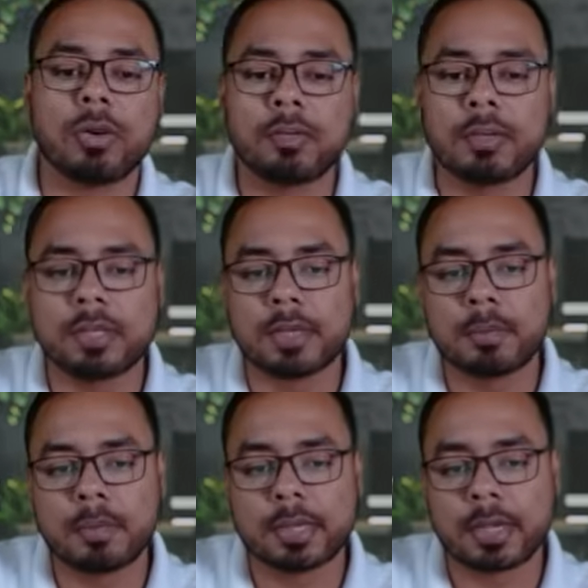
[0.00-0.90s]
all of these
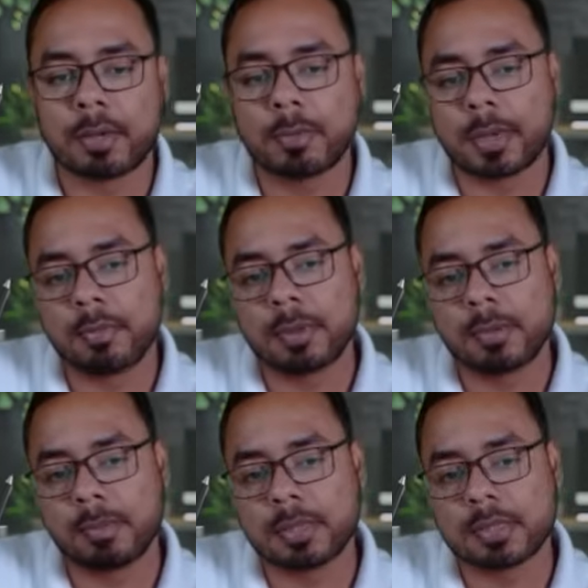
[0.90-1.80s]
numbers are prime
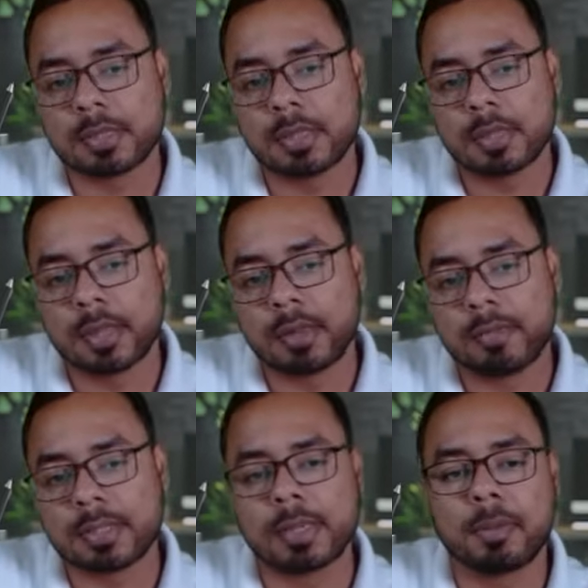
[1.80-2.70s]
numbers. Right?
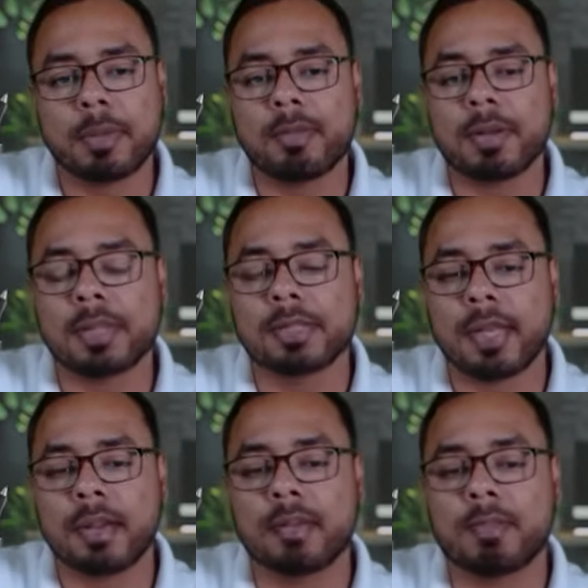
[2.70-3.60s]
For example, if I
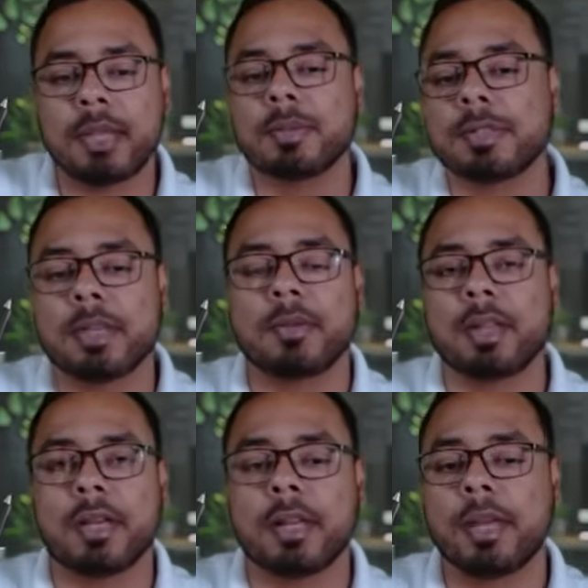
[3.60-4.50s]
select 5,
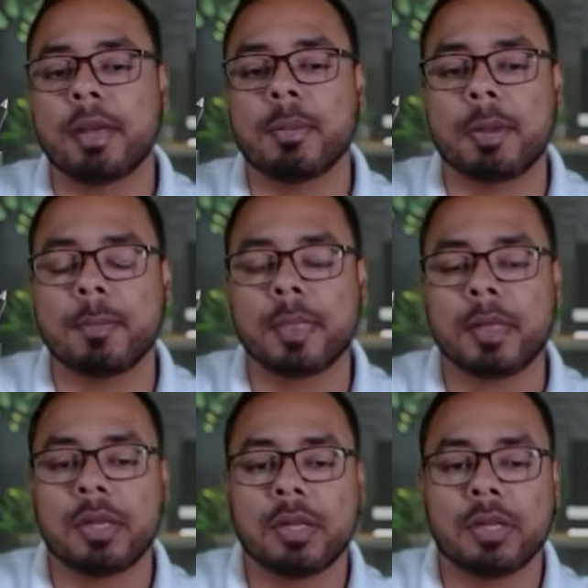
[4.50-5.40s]
7, and 11,
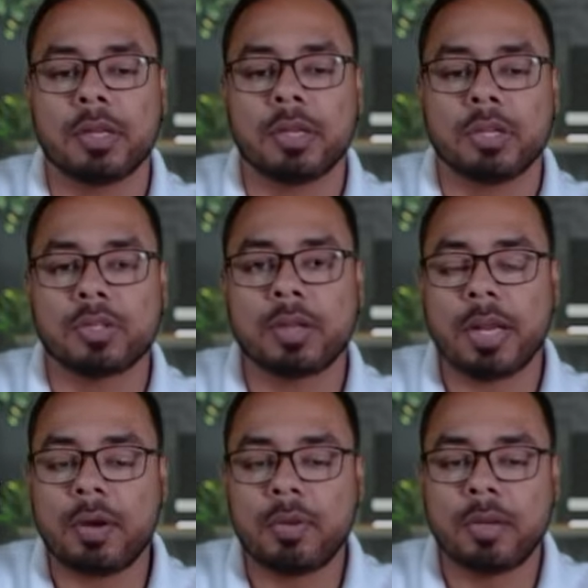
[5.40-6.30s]
so
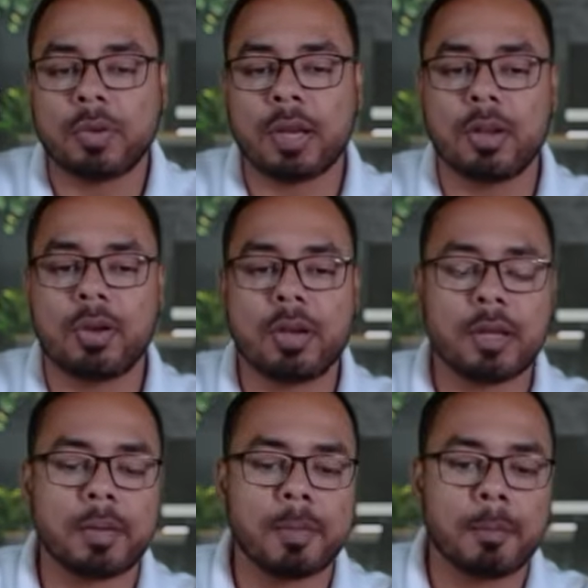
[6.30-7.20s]
now you cannot
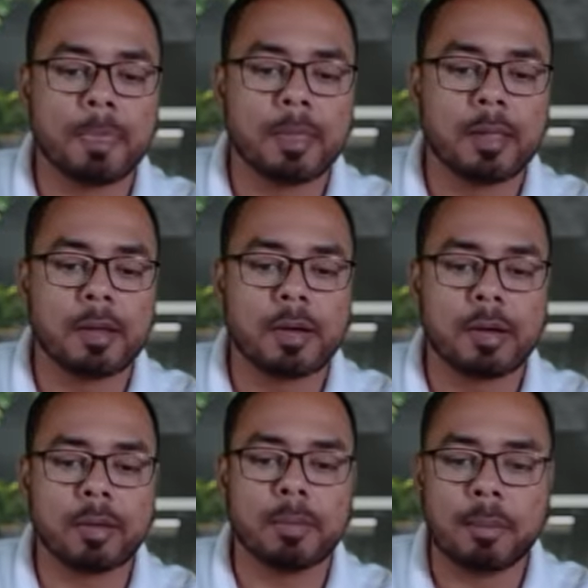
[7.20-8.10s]

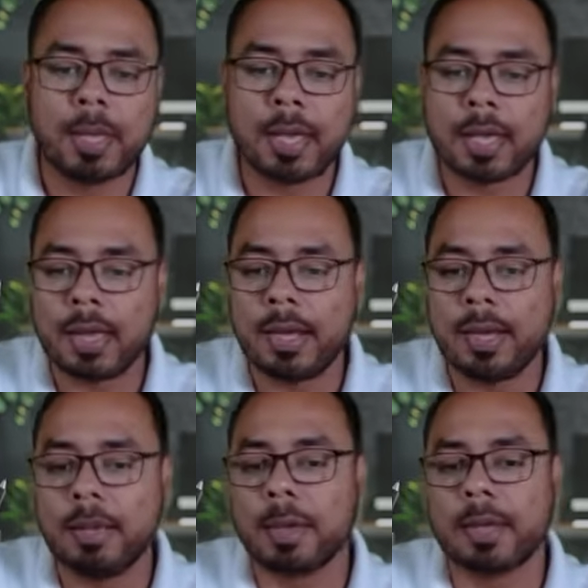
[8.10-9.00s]
make
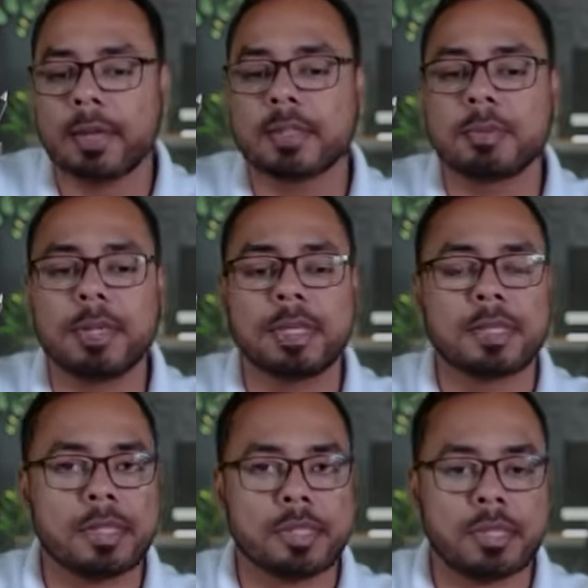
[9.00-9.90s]
AD minus
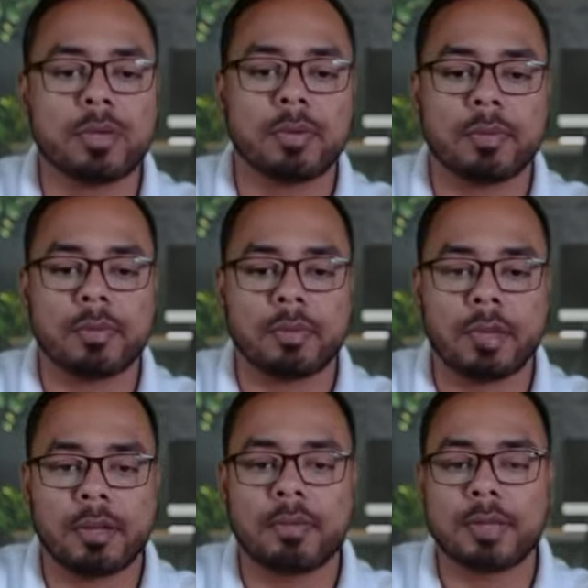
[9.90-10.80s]
BC 0.
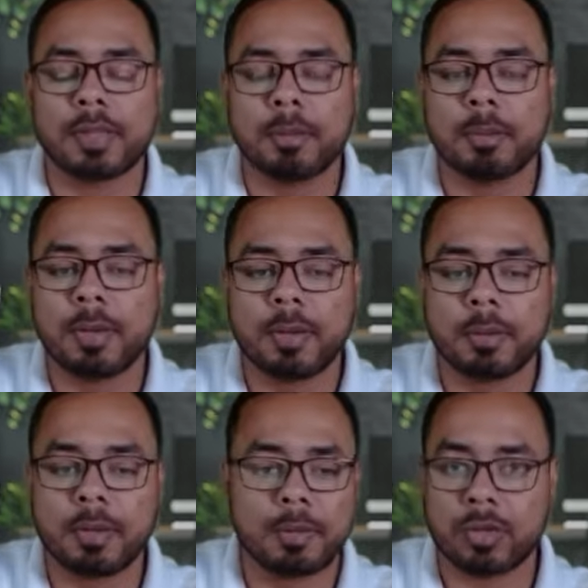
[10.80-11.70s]
Right? For example, I
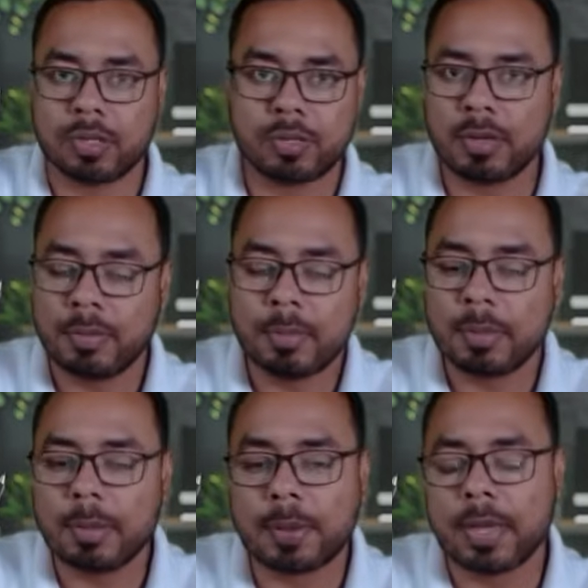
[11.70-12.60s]
mean, because all of
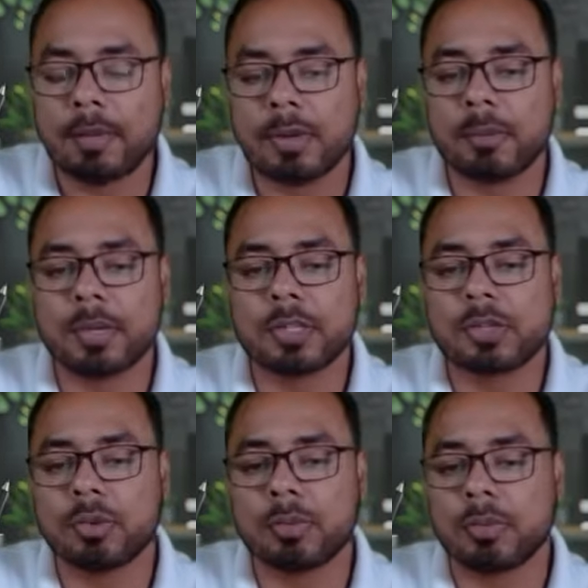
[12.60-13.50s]
them are prime numbers,
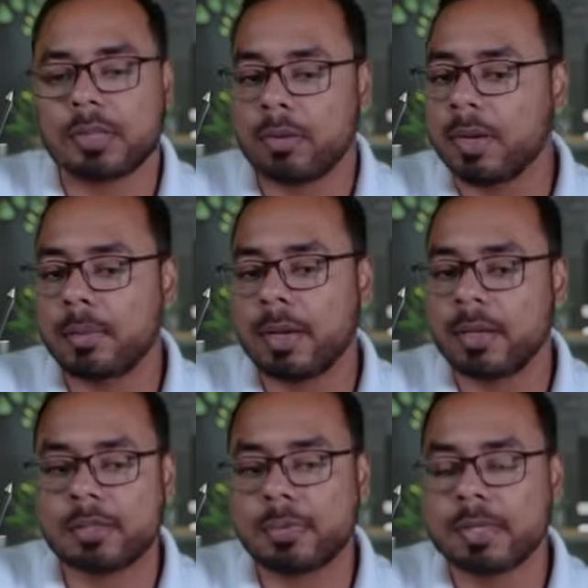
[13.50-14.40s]
so singular
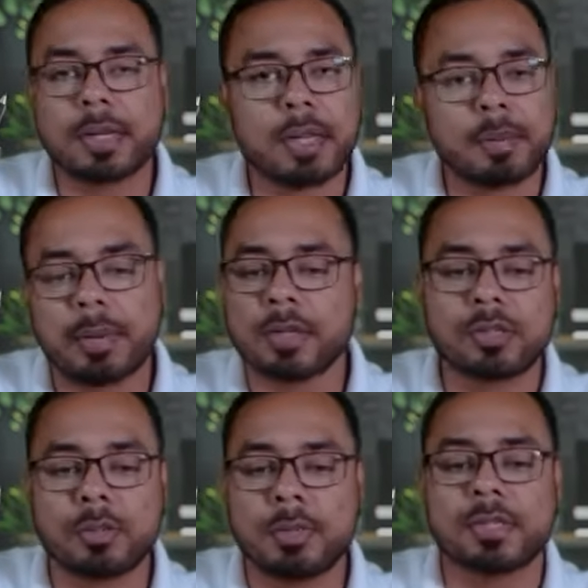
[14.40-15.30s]
matrix means
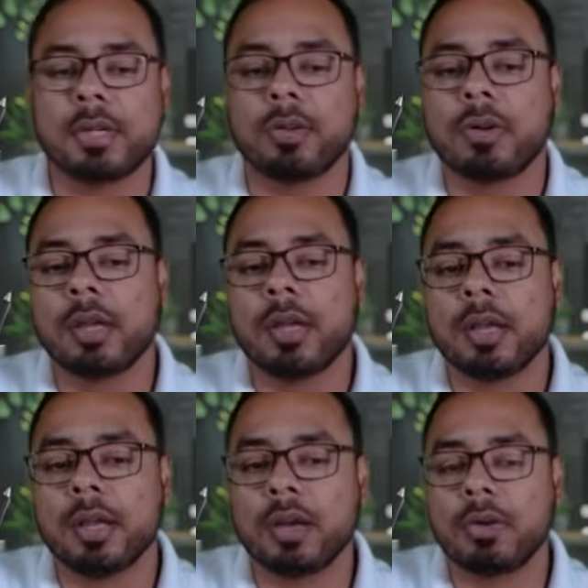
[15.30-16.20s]
determinant should be 0.
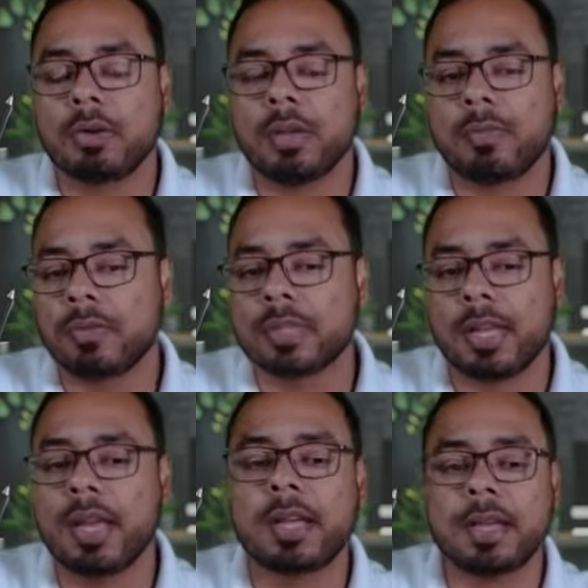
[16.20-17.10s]
Now, if you
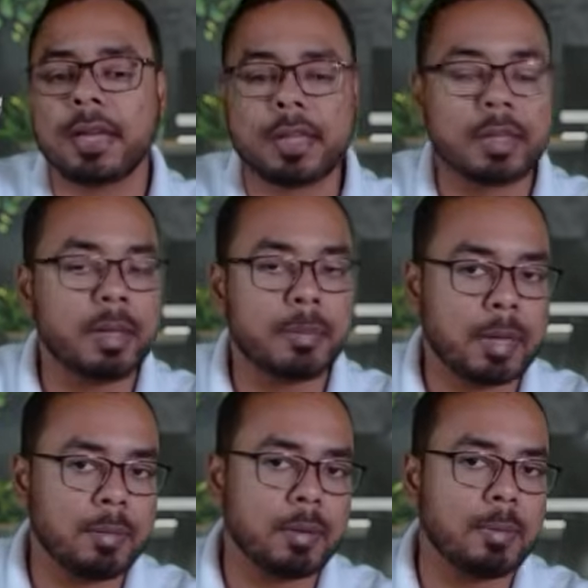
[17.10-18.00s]
select any 3
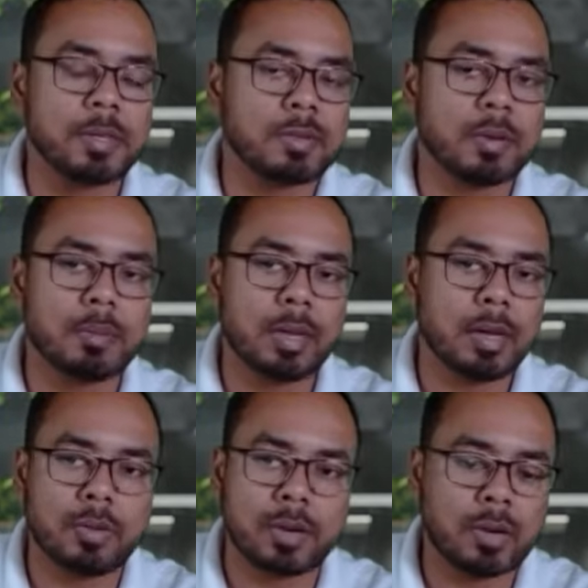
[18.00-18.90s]
prime numbers from
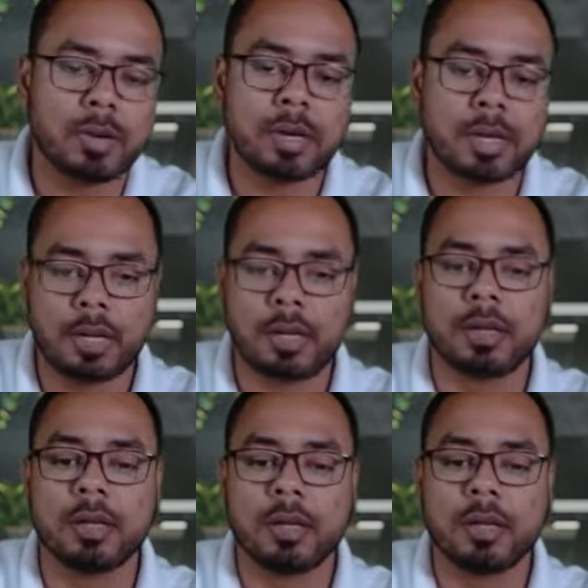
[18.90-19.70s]
here, you cannot get